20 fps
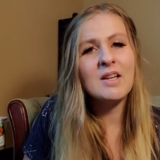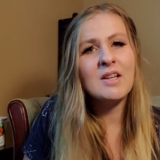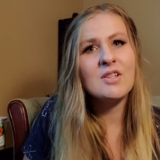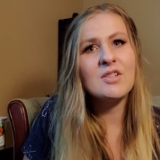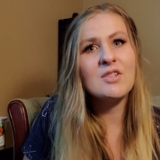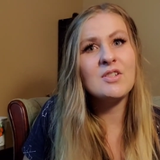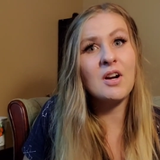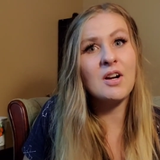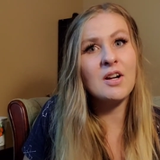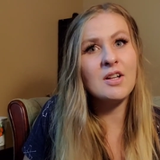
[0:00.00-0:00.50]

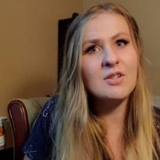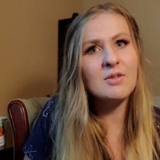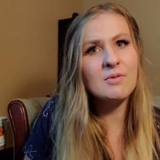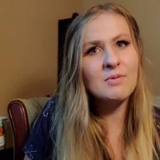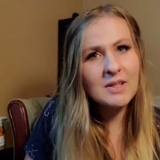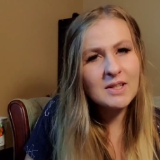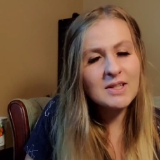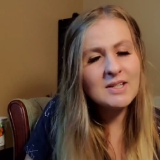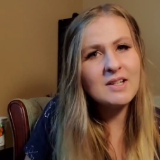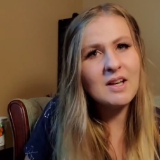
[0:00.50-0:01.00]
starting to
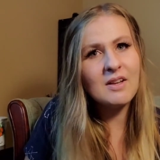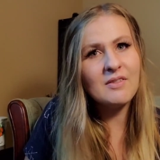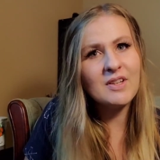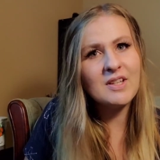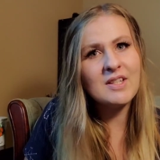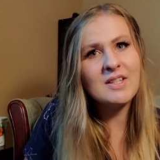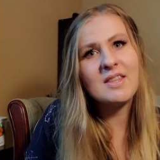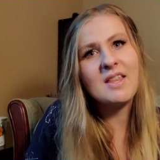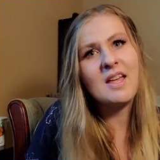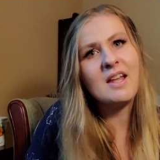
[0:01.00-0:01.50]
really delve
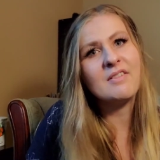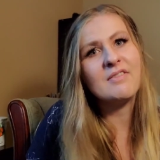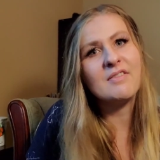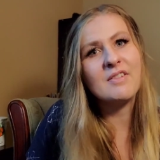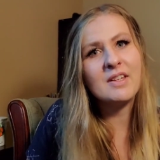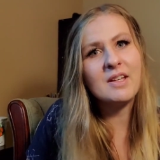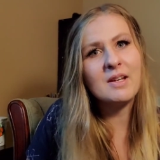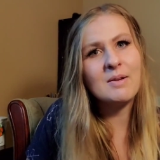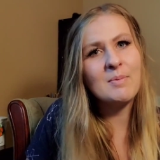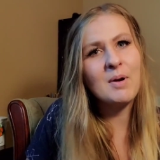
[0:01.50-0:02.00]
into that
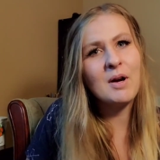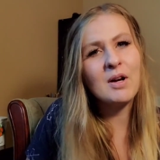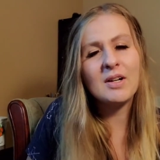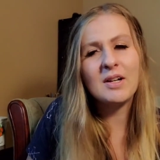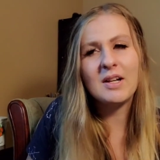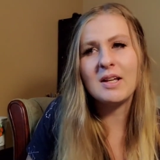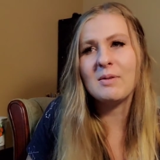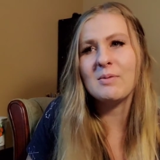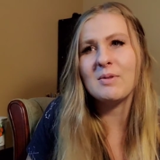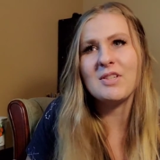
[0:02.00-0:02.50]
affiliate marketing,